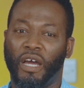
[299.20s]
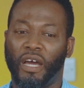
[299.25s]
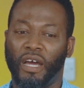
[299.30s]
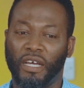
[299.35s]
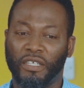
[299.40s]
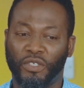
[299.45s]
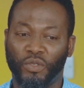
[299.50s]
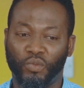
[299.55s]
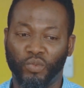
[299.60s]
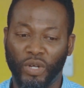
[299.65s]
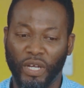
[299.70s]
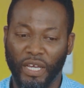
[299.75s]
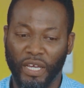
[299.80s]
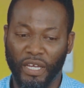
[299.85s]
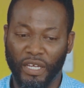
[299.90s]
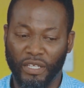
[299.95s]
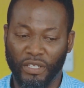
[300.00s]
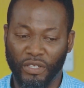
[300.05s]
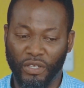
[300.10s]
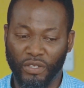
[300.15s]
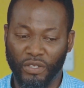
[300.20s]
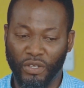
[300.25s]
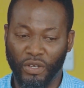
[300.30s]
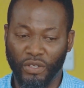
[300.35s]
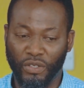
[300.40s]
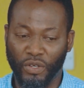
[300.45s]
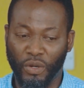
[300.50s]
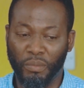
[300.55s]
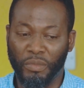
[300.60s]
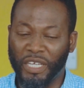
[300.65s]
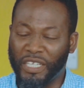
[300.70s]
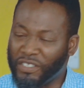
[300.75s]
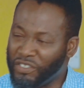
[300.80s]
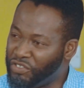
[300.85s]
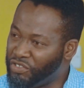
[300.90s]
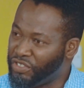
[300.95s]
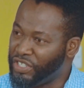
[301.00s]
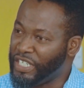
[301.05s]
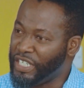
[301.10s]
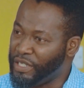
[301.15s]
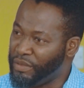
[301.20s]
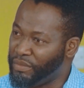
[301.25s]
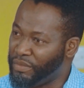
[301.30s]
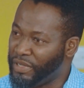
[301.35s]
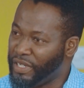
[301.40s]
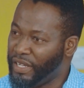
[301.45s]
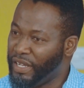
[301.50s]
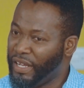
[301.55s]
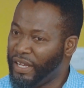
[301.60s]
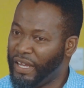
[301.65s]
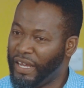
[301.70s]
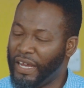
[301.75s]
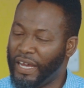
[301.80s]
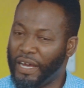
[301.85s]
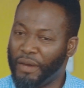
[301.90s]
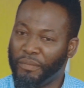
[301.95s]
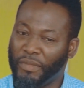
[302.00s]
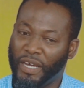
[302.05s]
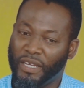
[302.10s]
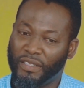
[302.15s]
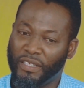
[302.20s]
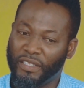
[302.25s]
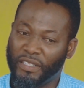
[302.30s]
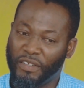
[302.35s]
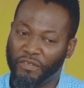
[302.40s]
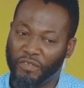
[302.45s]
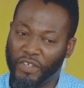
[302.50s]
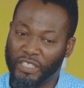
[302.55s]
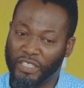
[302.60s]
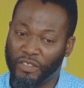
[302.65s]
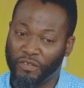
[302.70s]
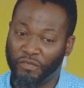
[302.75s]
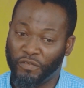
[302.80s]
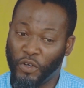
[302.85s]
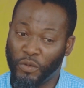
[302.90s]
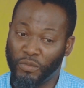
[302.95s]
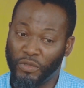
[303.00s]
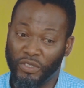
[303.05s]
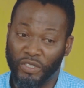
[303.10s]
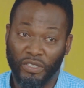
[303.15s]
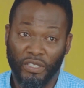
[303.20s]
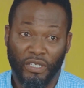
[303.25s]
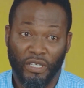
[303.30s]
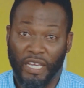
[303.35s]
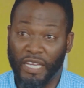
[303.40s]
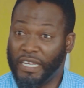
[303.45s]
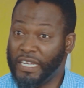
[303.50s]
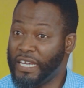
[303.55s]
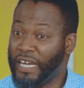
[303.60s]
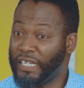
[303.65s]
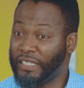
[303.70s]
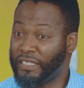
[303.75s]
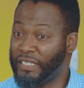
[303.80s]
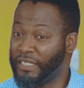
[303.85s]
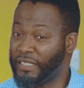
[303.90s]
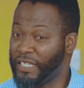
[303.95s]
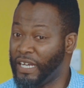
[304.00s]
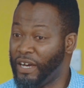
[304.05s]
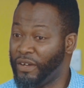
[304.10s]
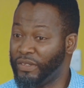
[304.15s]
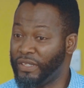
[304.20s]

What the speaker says: as it were, your main dream? I think that first and foremost, any artist